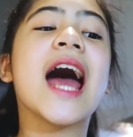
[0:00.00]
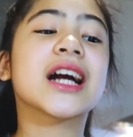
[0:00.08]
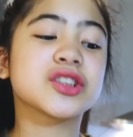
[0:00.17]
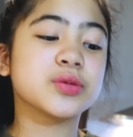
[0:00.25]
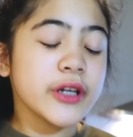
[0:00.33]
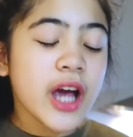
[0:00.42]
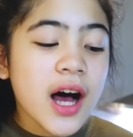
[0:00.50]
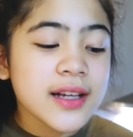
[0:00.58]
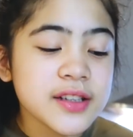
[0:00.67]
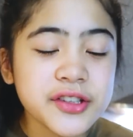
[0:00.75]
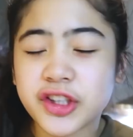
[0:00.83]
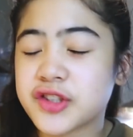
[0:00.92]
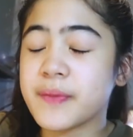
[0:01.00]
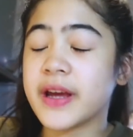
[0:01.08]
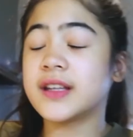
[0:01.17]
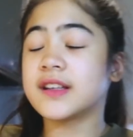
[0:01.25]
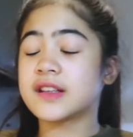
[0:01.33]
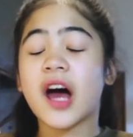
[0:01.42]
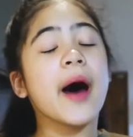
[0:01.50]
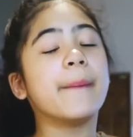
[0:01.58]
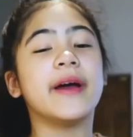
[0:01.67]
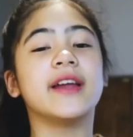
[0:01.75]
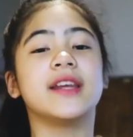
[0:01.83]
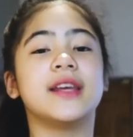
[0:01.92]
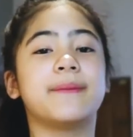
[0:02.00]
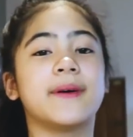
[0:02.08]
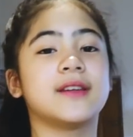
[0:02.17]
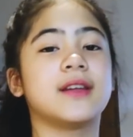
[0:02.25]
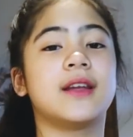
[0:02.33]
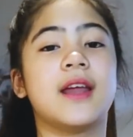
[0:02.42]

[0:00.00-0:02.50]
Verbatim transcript: next, we also just made this up and he posted